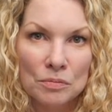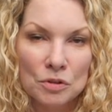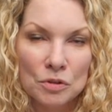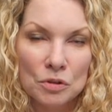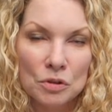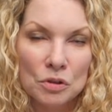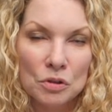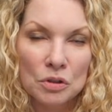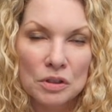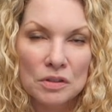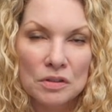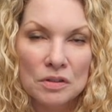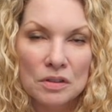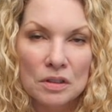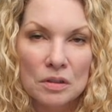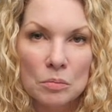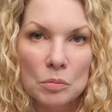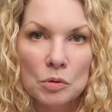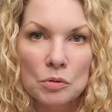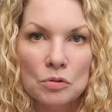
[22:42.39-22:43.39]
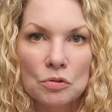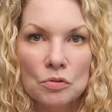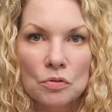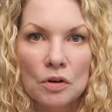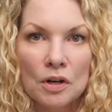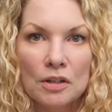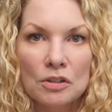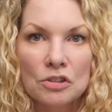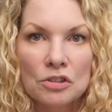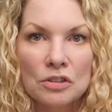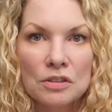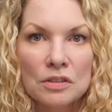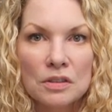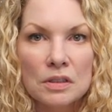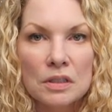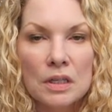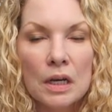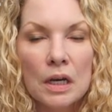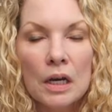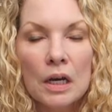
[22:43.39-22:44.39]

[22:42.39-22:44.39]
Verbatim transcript: so that you can see in both directions.